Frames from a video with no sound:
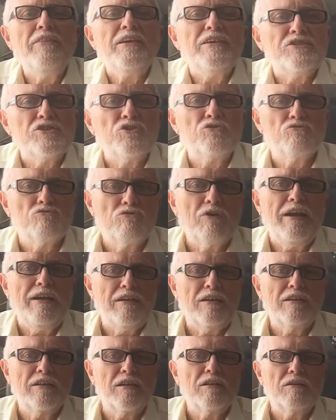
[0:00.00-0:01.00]
think it's a
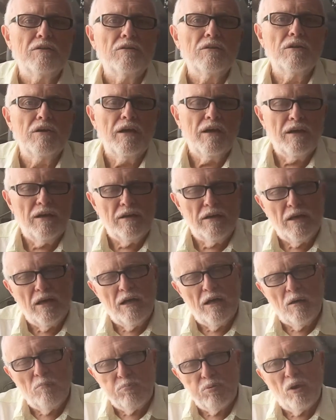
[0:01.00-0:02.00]
great little
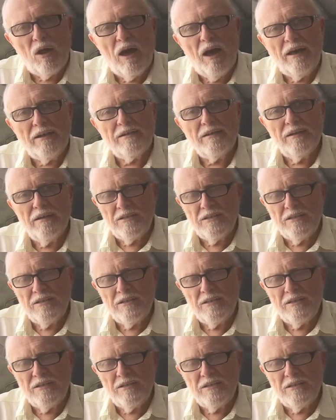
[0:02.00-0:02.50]
plot